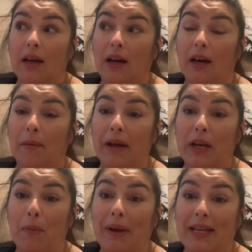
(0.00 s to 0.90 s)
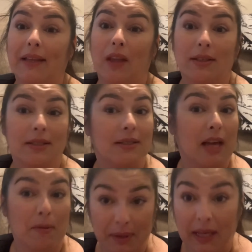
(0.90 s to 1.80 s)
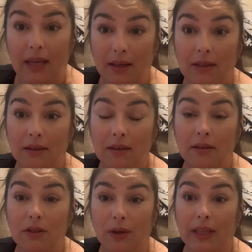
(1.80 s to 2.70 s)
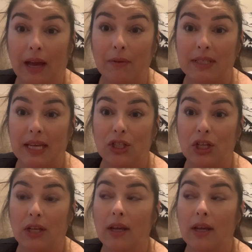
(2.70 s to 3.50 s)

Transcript: I know my dad lost his company during that recession.